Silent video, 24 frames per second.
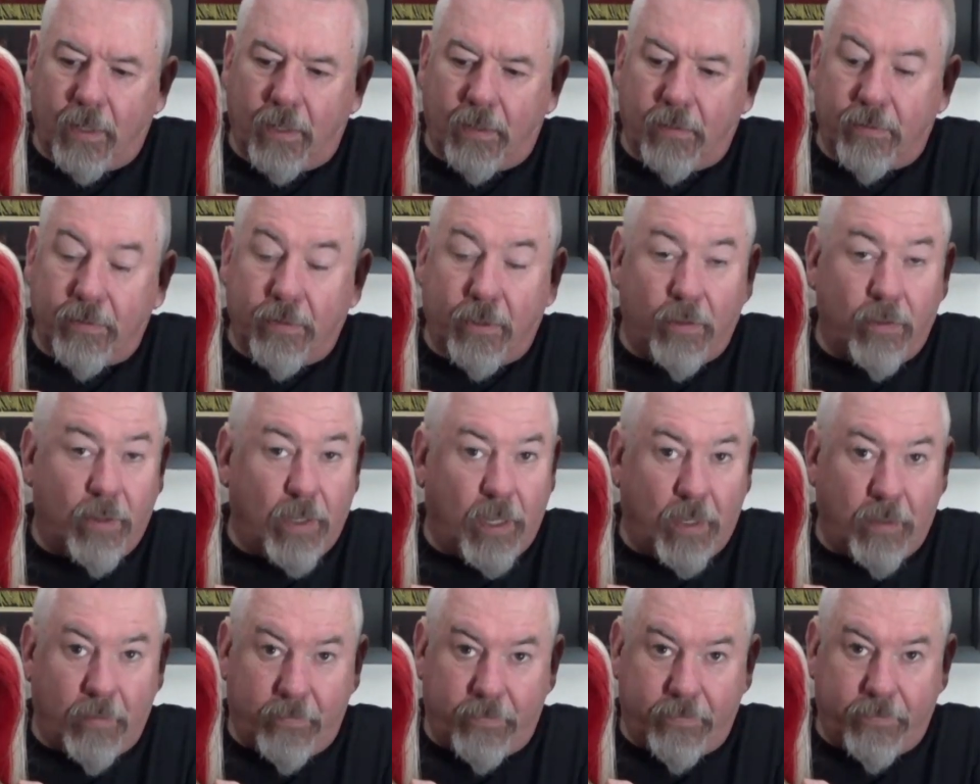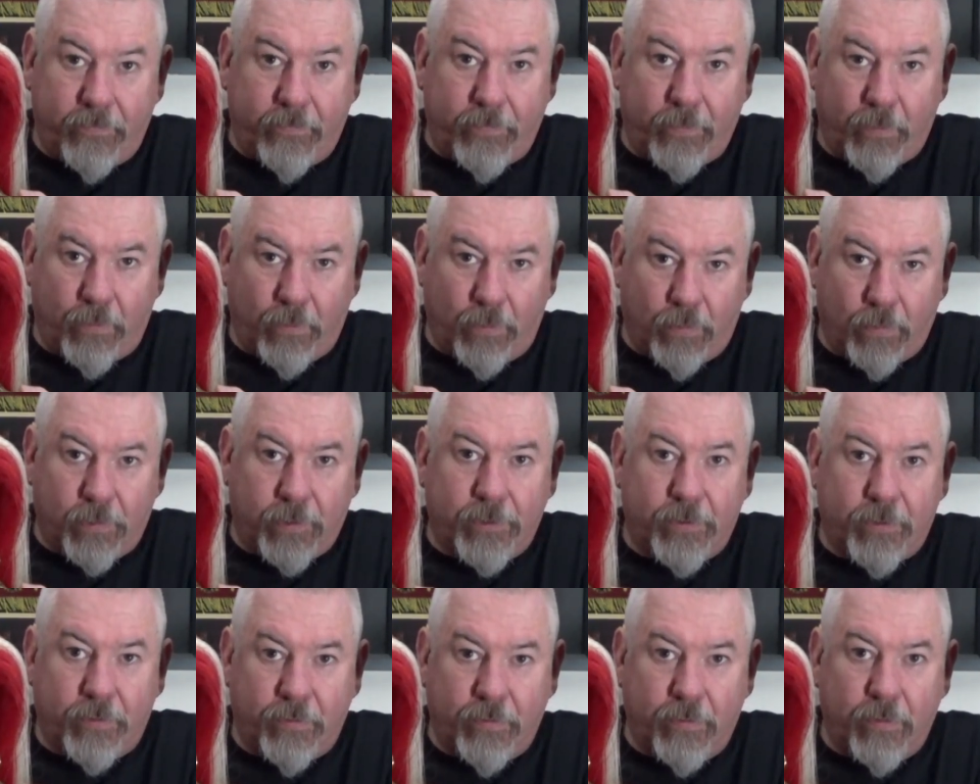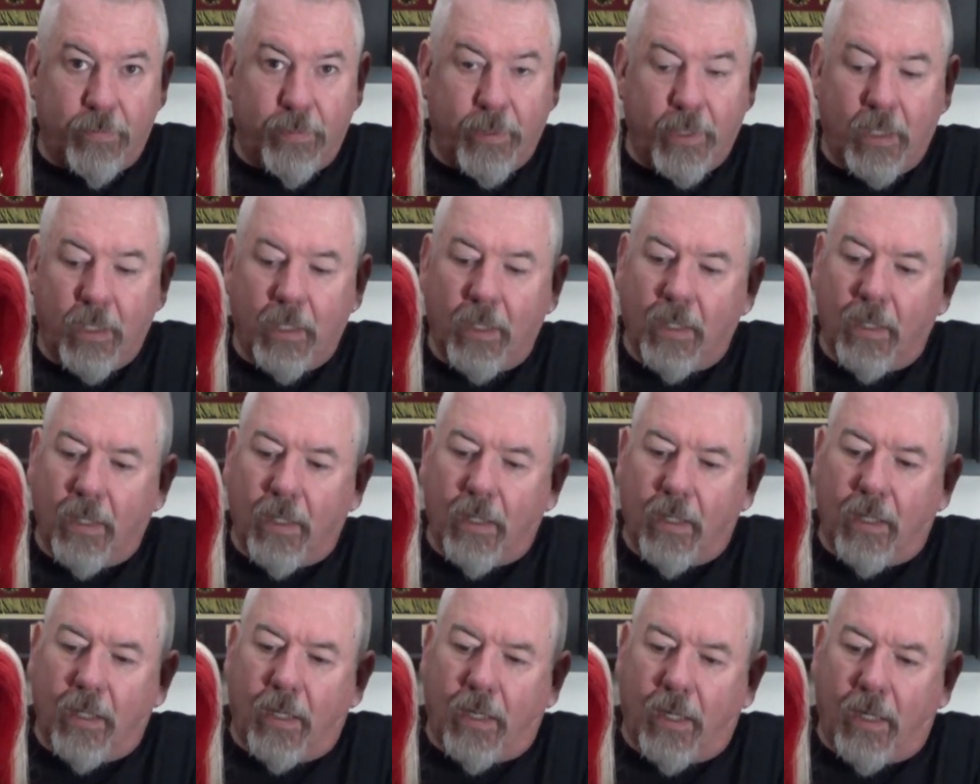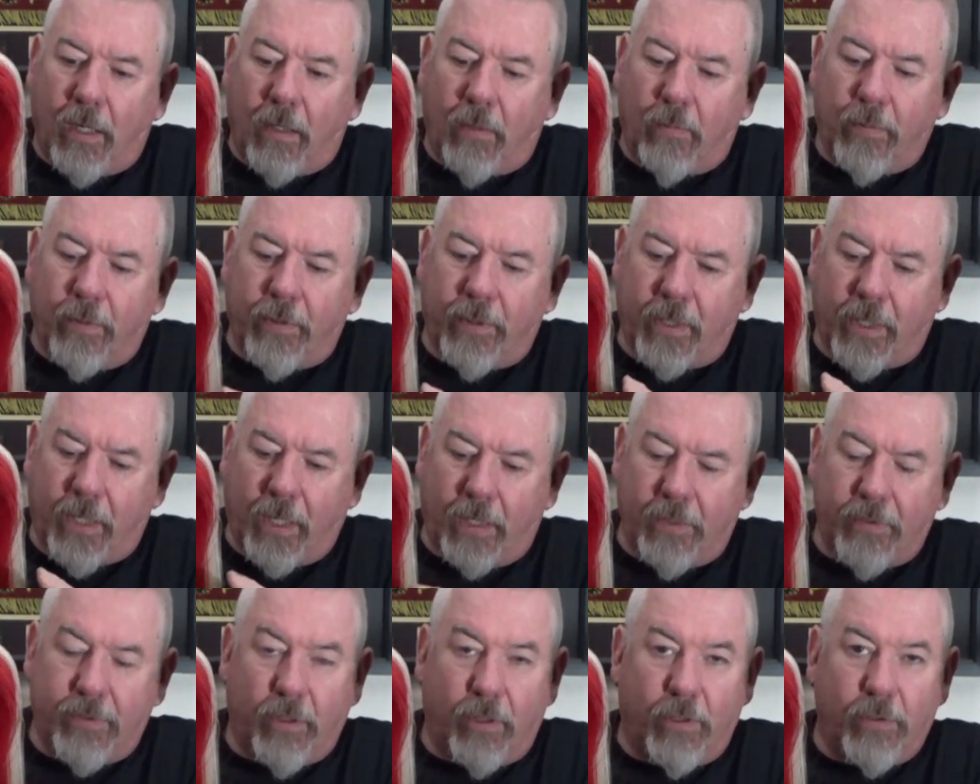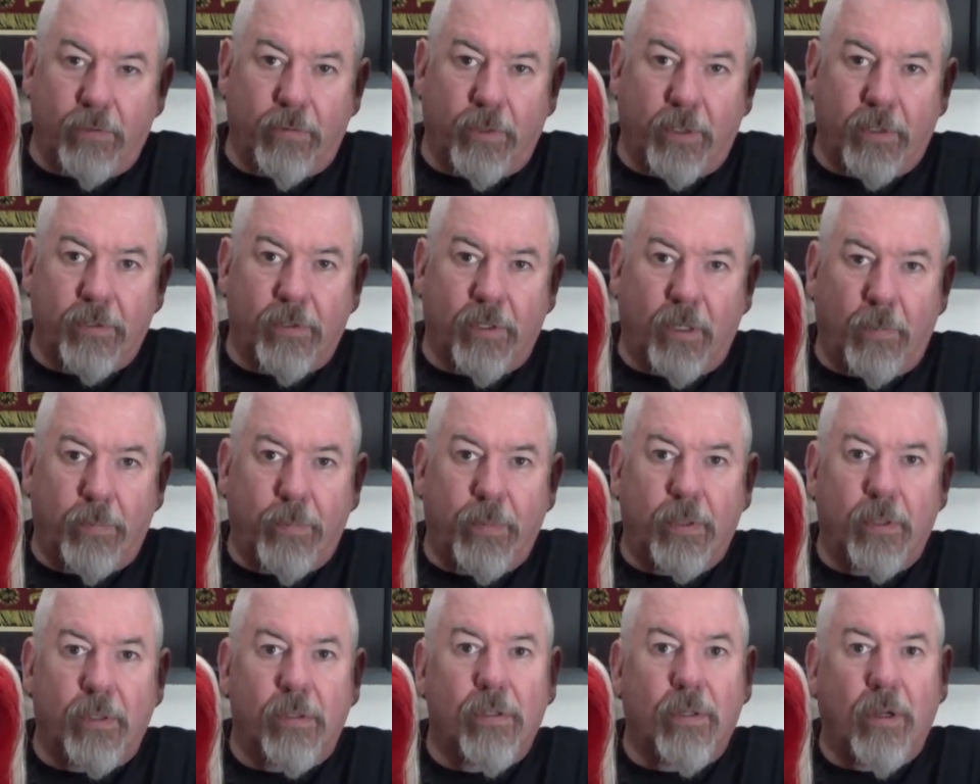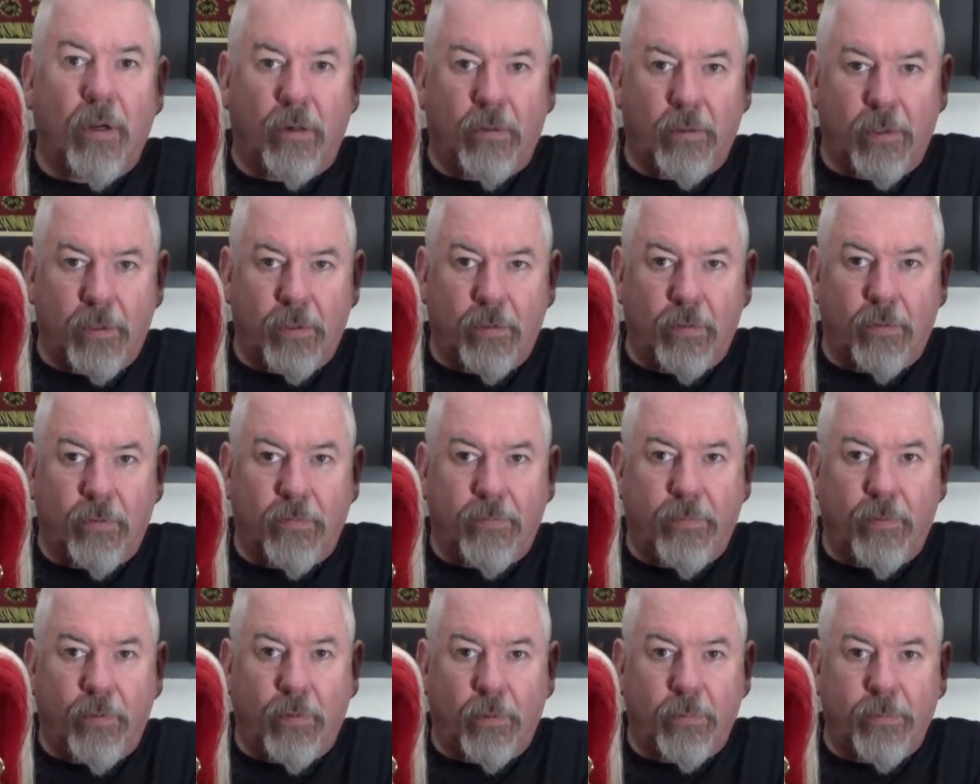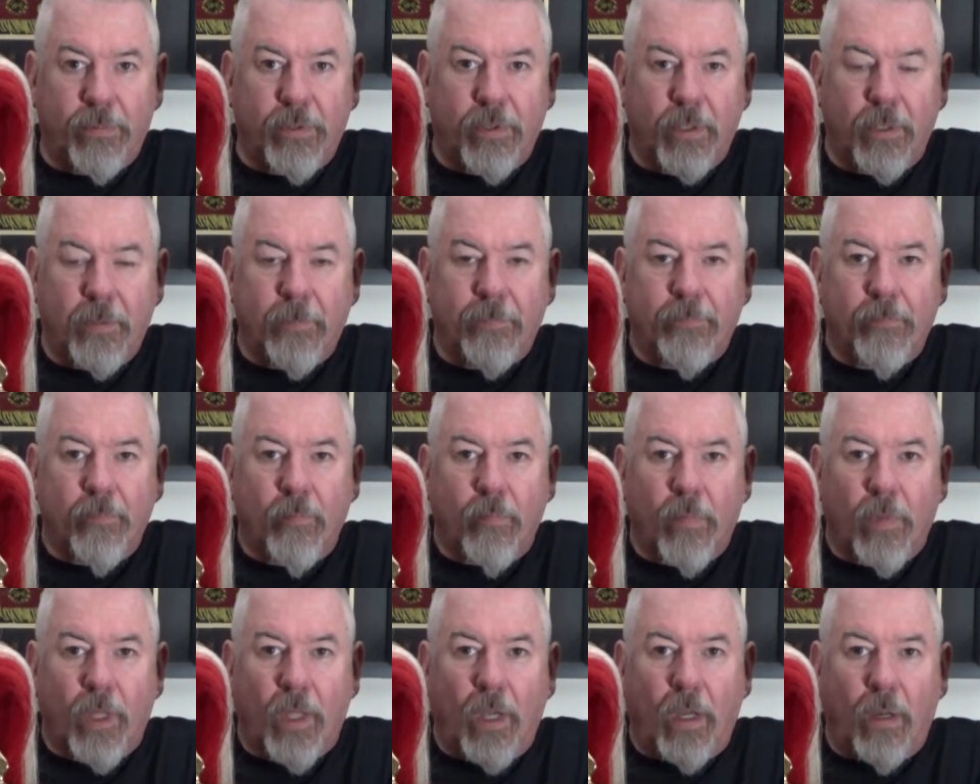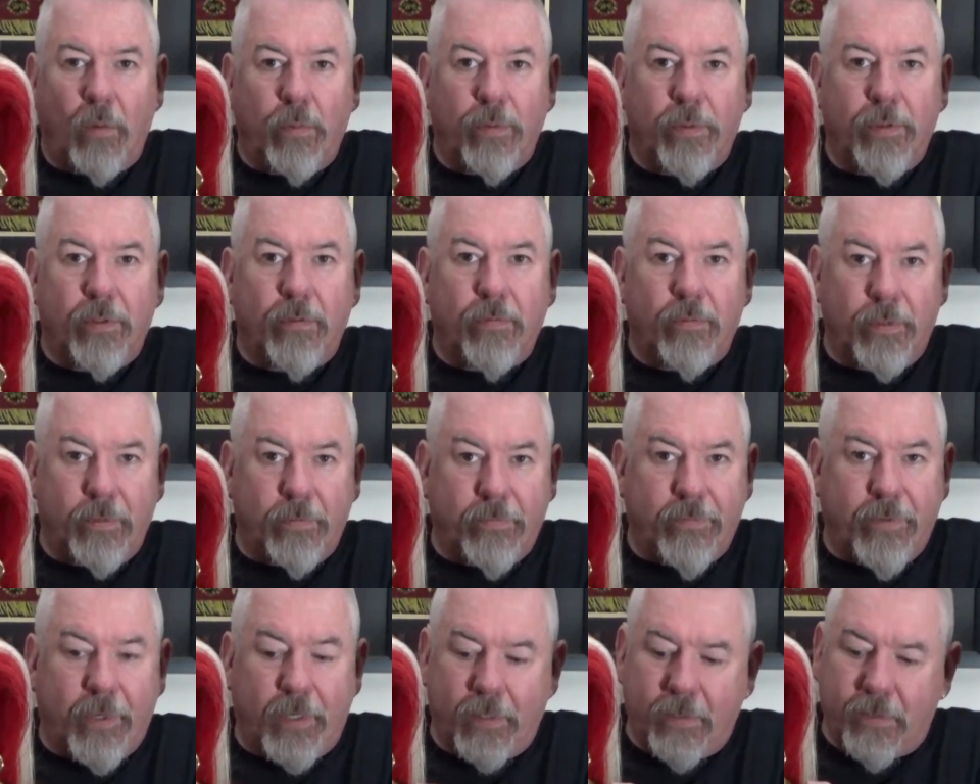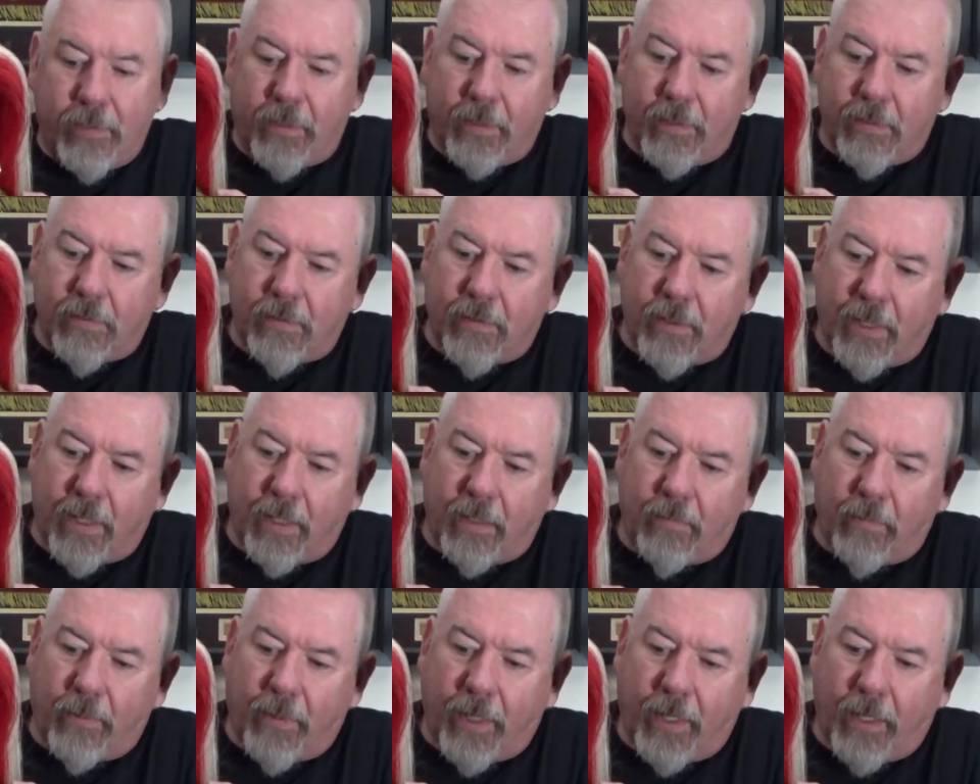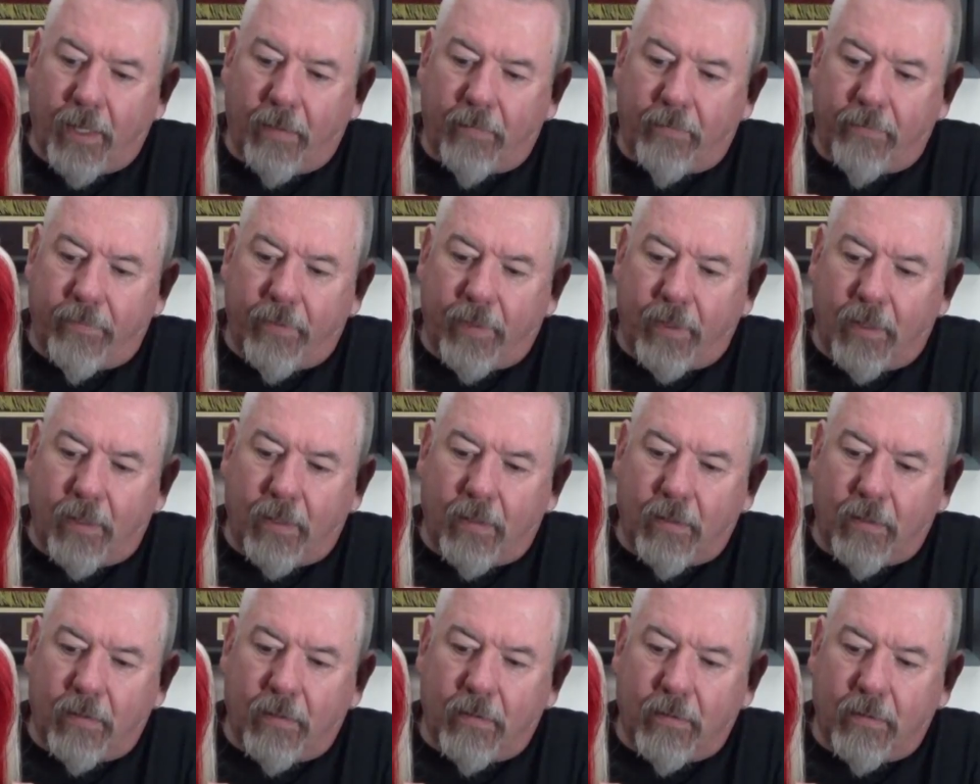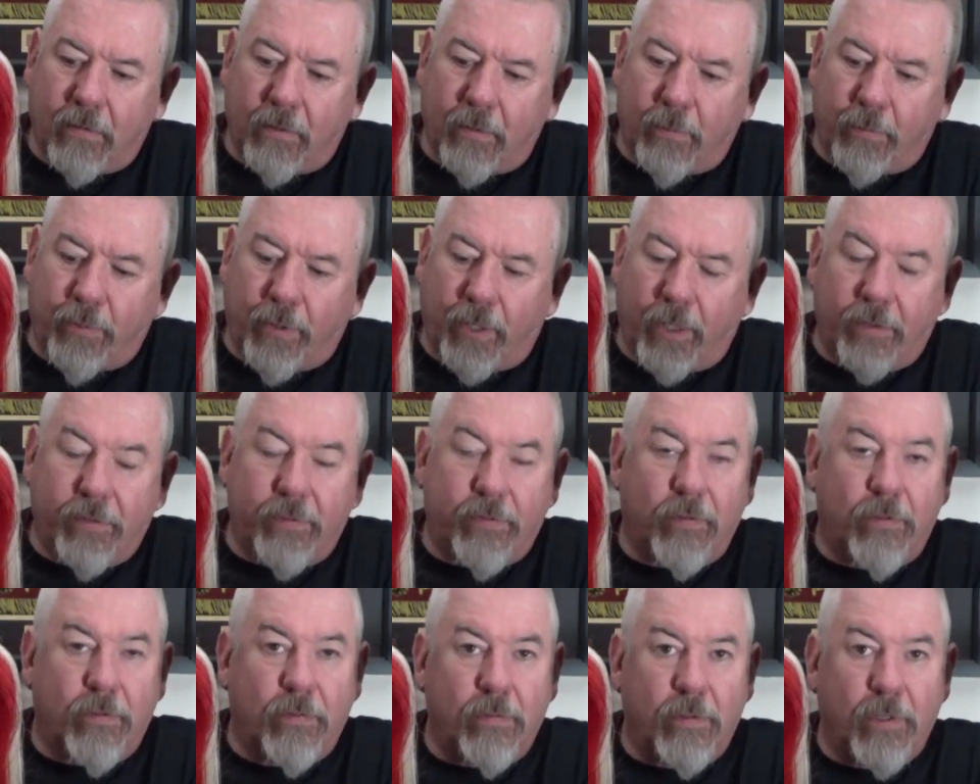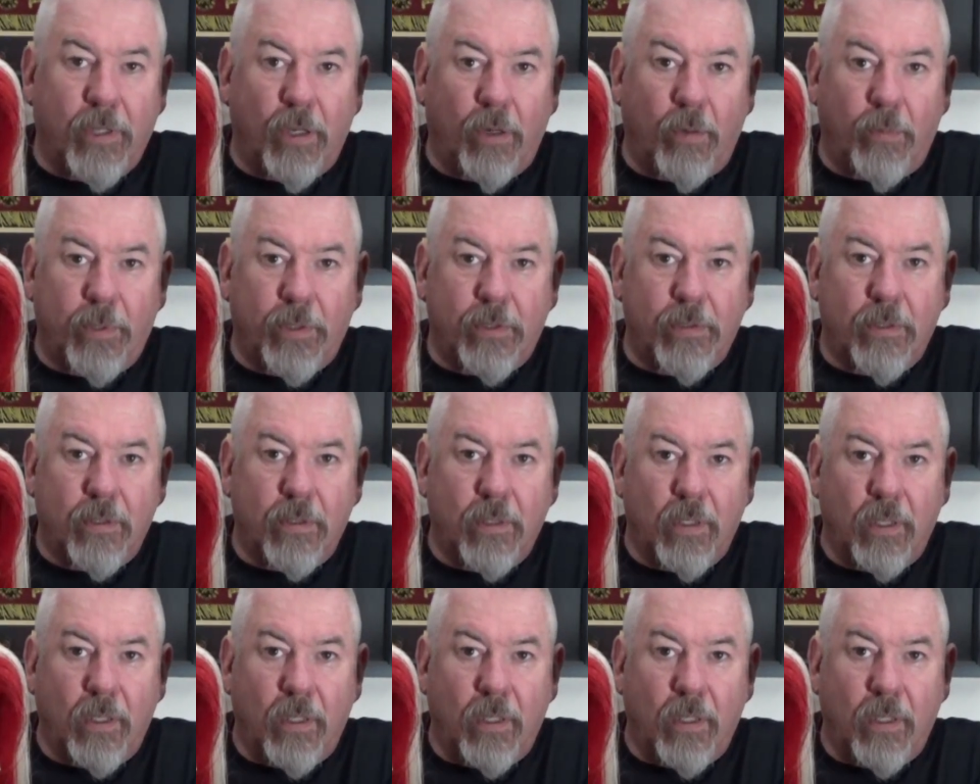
still have their horse troop with the guys all dressed up in the scarlet uniforms with the green facings, and we have the brass dragoon helmets.